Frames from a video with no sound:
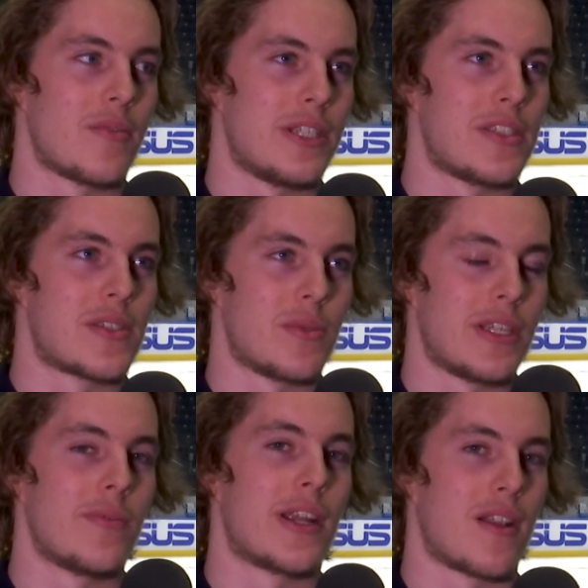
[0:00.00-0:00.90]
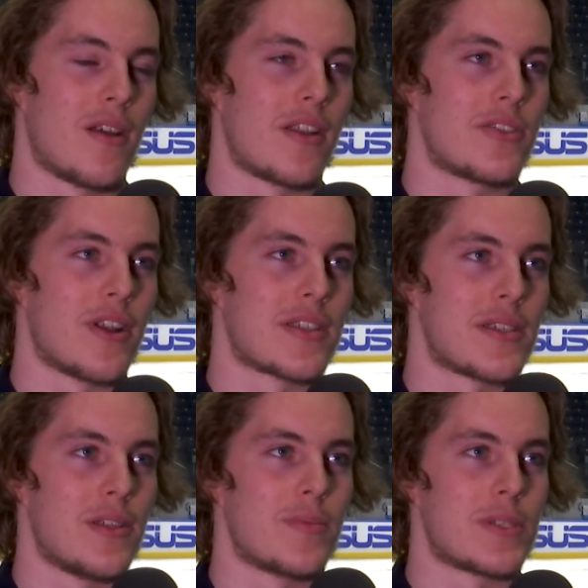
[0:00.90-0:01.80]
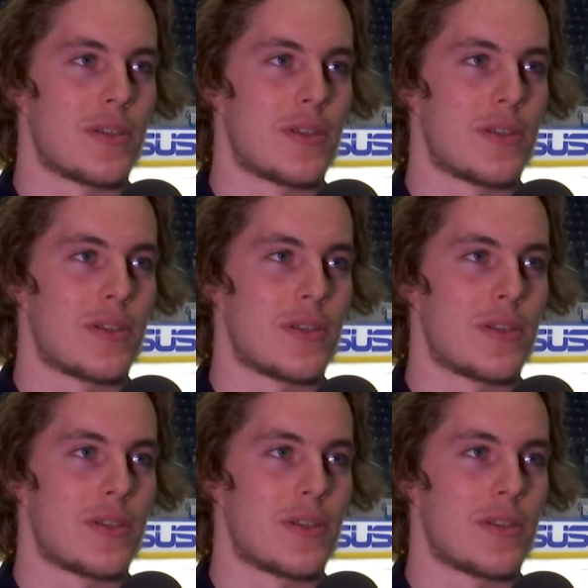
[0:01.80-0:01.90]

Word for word: And we got a lot of trust in him.